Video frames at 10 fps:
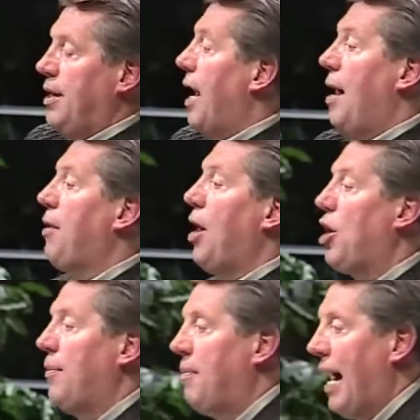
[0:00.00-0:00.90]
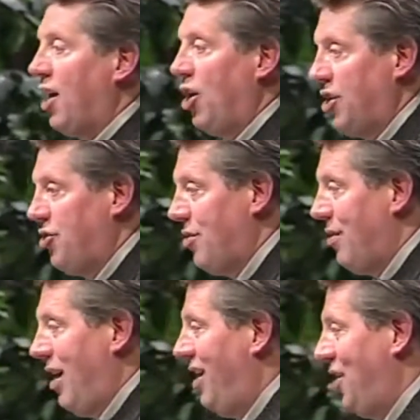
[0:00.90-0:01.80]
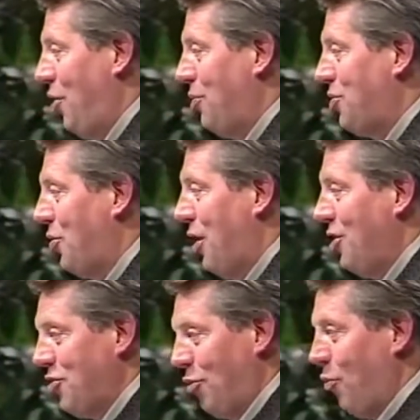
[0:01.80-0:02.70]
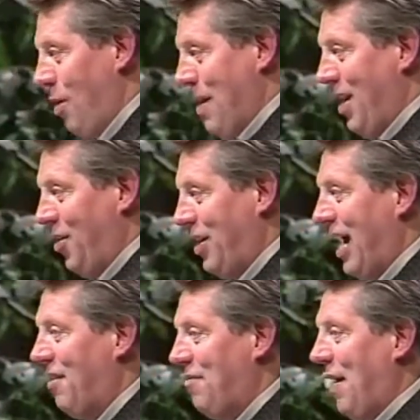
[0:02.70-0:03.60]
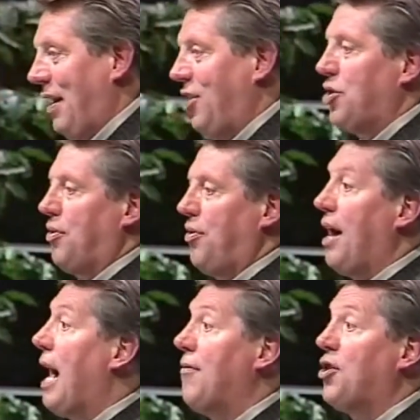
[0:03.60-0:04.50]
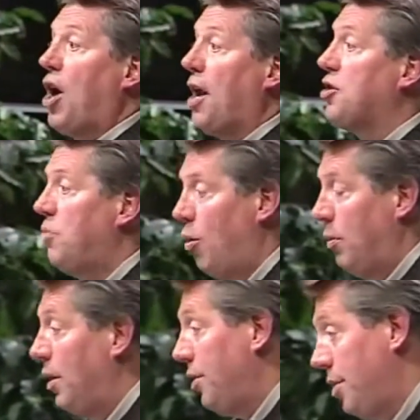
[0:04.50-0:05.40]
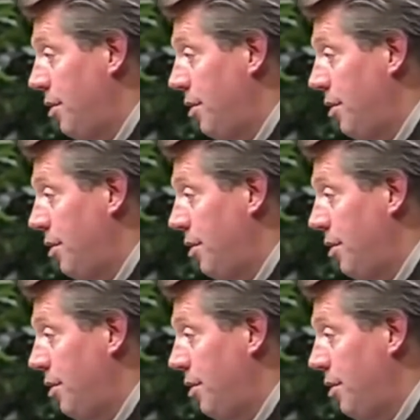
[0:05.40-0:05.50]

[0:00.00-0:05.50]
Now, I'm not coming back and look at your notes, so don't worry about it, okay? In fact, here's a thought. Have an honest moment.